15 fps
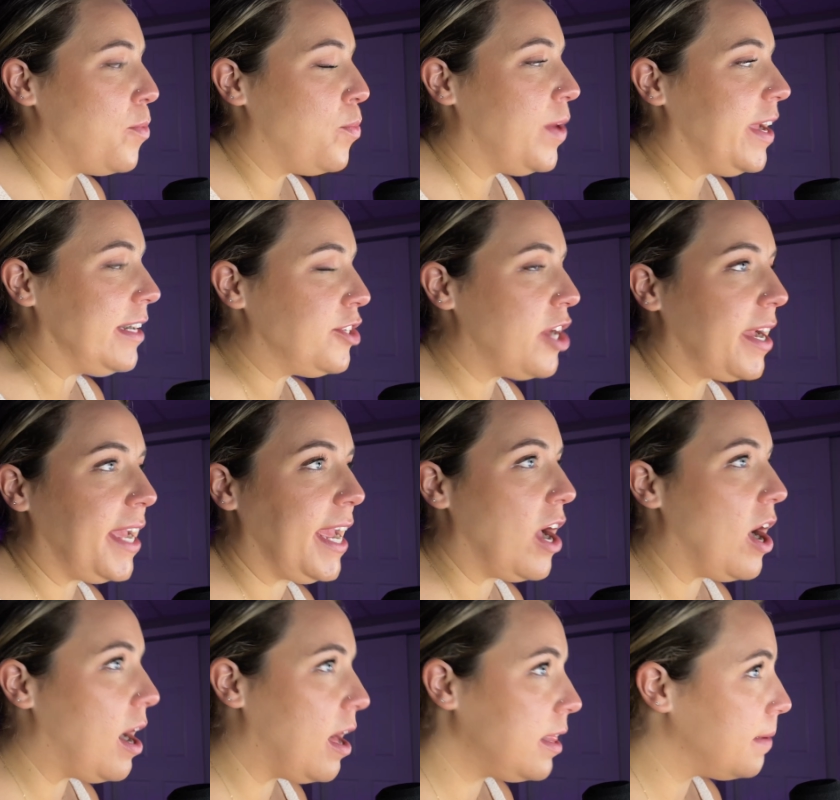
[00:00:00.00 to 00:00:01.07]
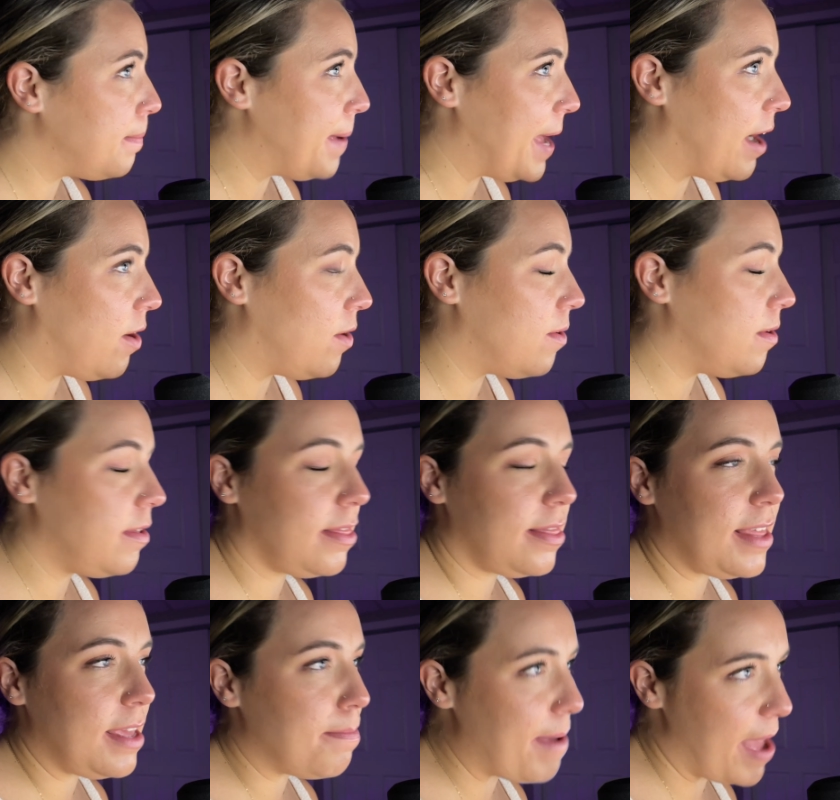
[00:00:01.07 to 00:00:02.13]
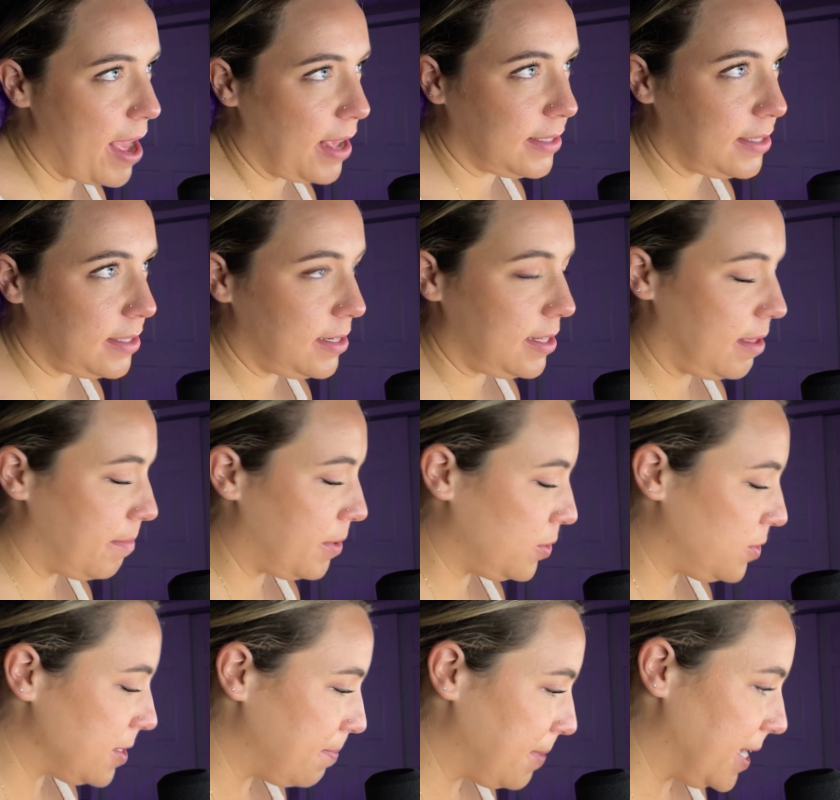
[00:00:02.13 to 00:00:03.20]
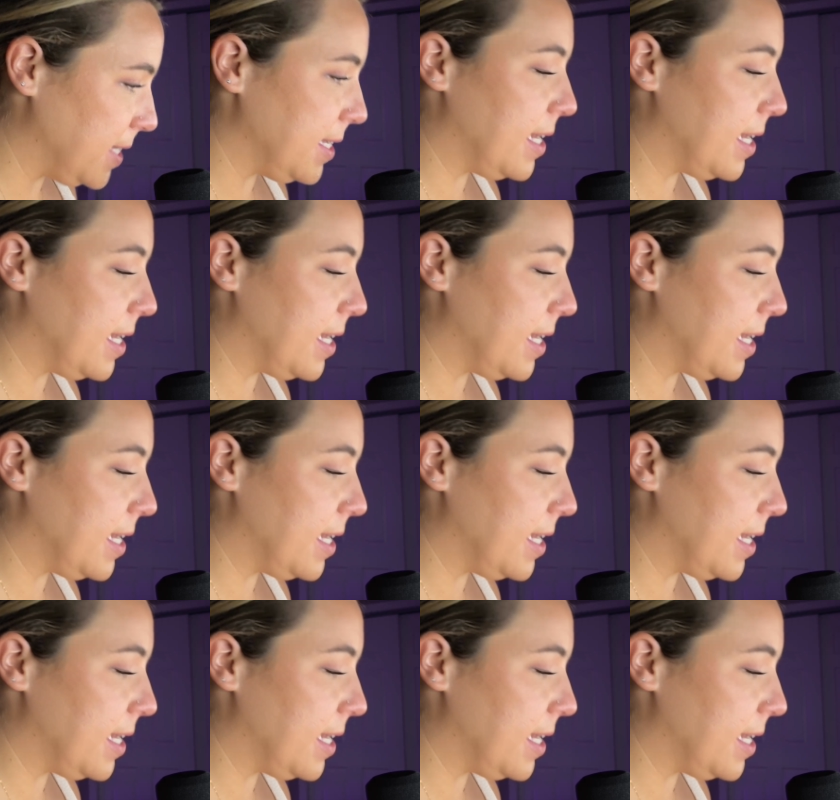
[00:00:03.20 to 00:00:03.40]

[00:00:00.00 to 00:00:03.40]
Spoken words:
We are talking all about the best, the most amazing